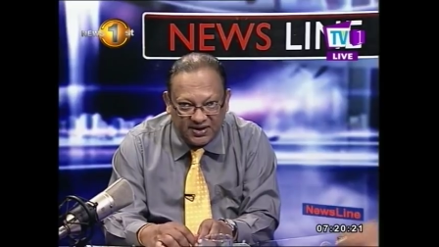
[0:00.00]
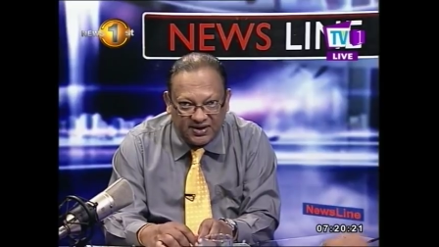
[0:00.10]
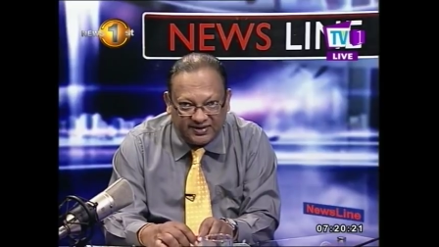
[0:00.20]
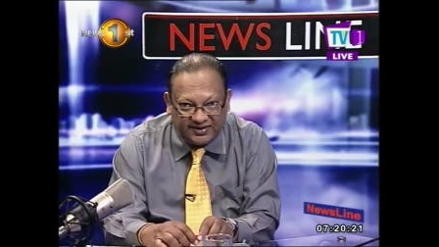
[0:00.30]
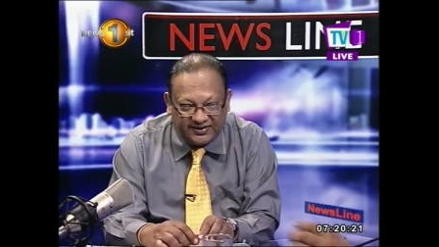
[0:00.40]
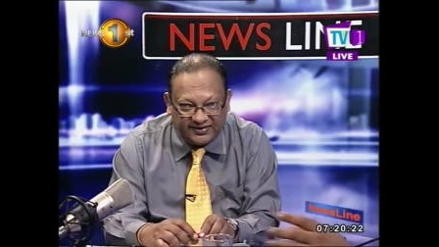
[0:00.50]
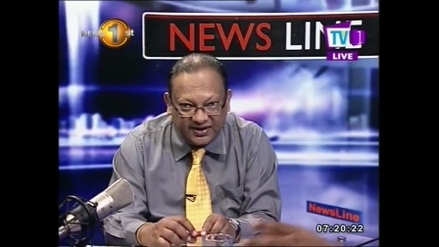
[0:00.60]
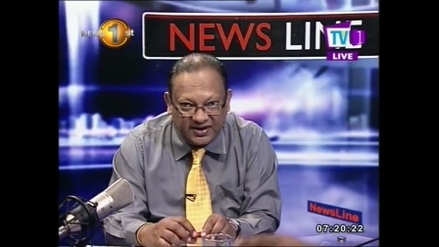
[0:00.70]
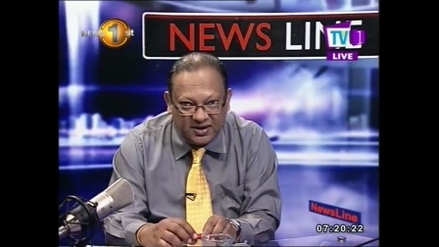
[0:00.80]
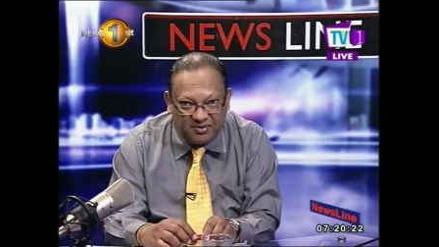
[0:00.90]
It is
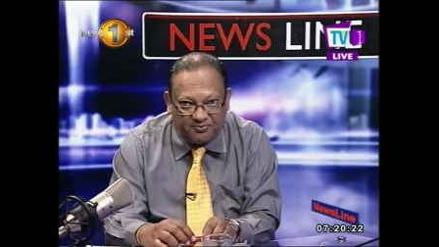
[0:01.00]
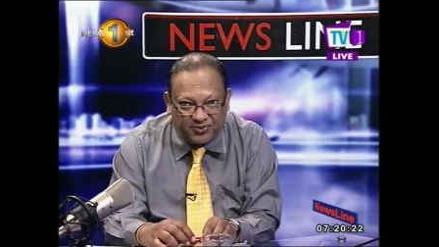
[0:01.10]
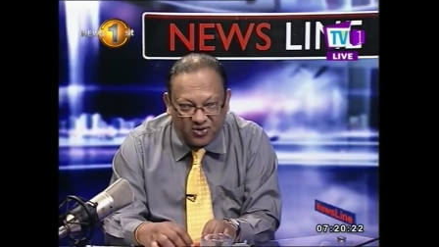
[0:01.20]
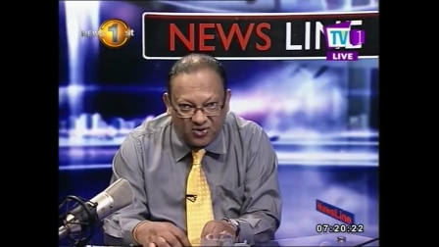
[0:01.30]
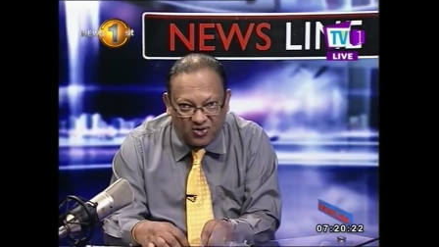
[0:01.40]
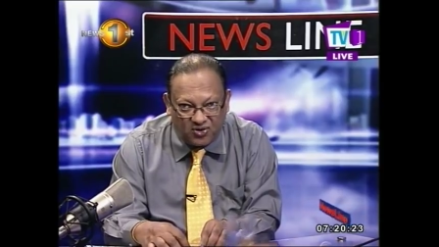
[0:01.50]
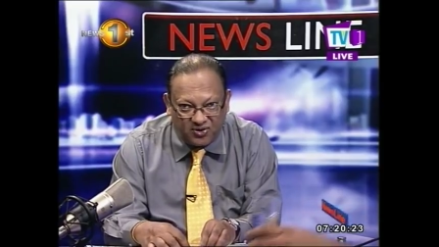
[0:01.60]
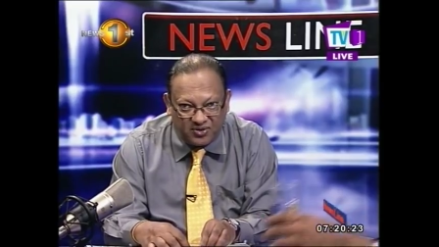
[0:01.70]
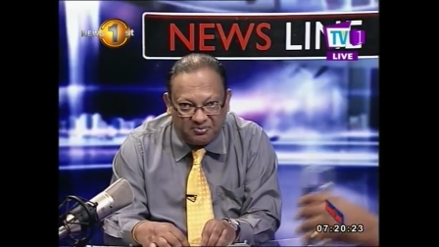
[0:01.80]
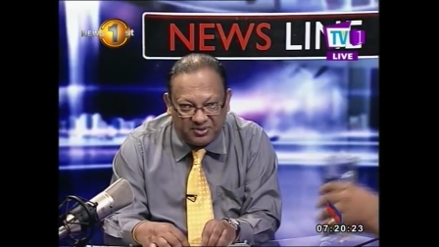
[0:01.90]
pro
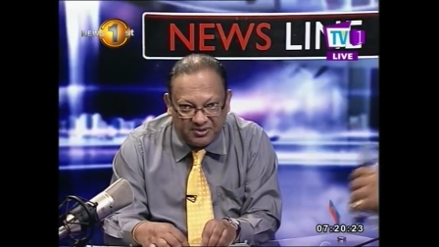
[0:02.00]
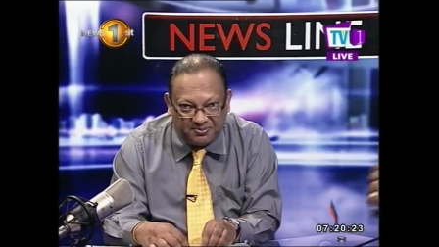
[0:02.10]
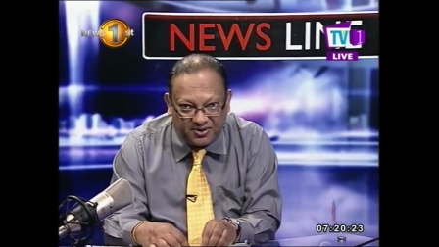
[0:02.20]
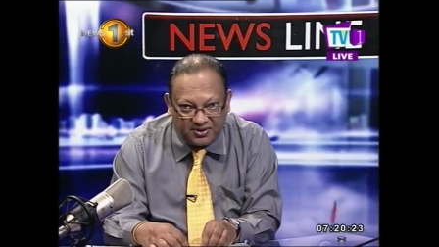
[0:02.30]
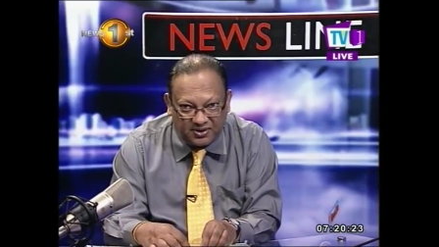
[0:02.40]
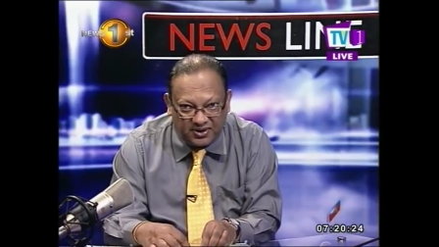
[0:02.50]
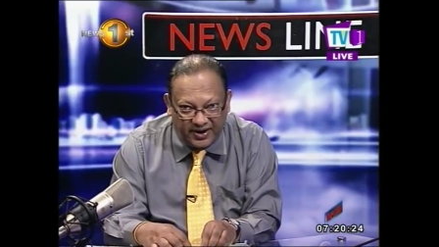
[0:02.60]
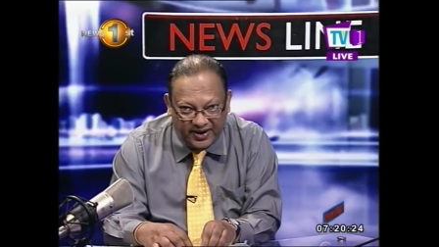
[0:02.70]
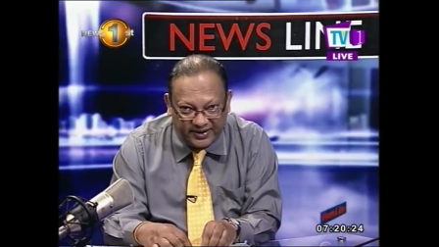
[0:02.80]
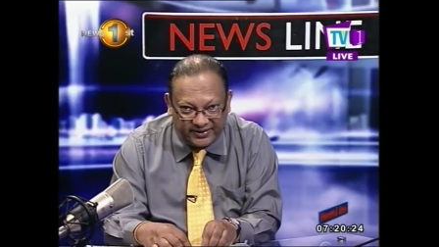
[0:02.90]
the people,
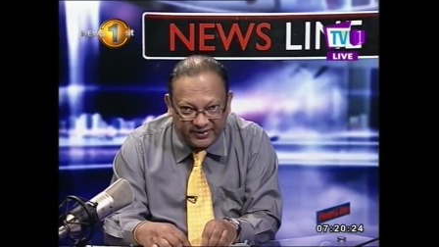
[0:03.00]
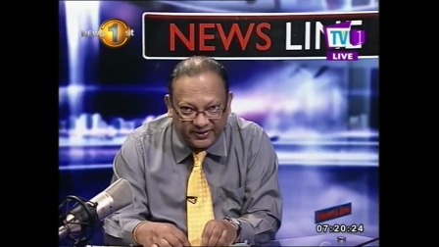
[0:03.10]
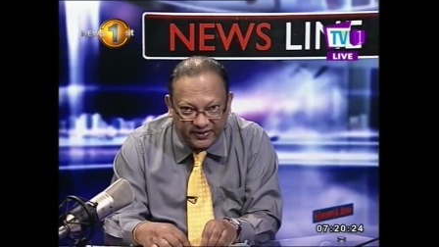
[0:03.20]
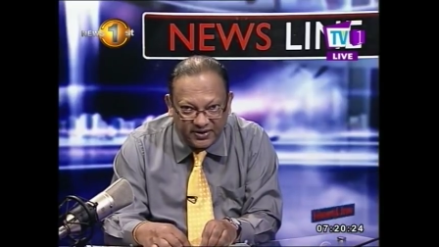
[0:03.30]
and